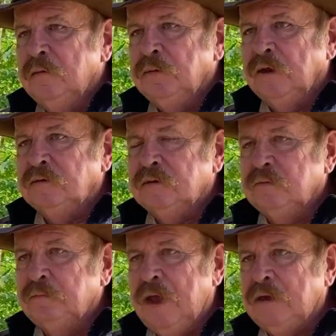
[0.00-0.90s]
plus
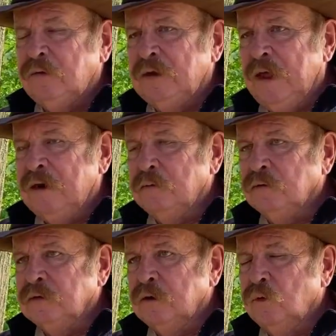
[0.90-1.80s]
pack
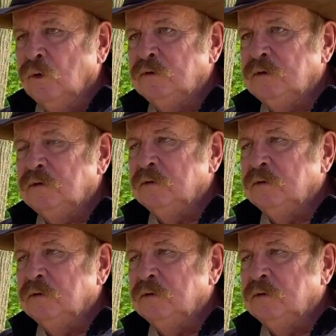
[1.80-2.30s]
animals like horses